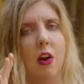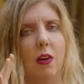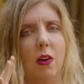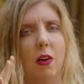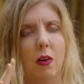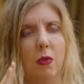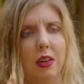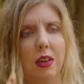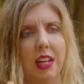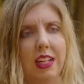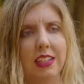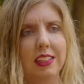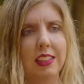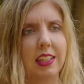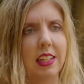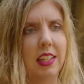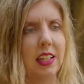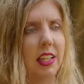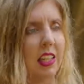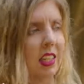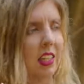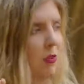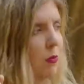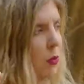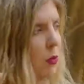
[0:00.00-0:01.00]
LinkedIn
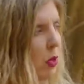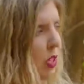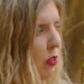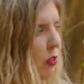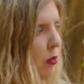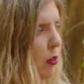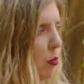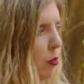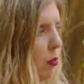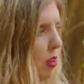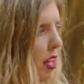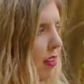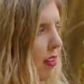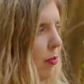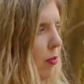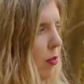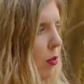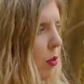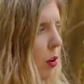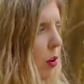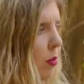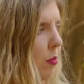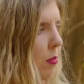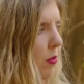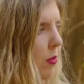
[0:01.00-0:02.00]
is a wonderful
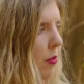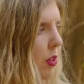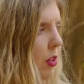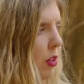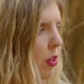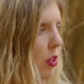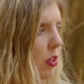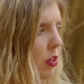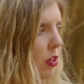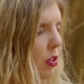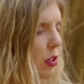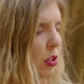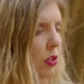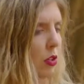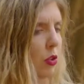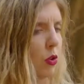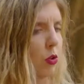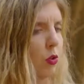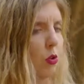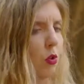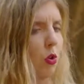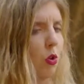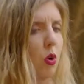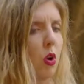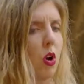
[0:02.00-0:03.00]
platform
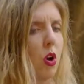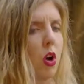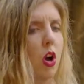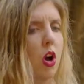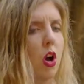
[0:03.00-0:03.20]
to,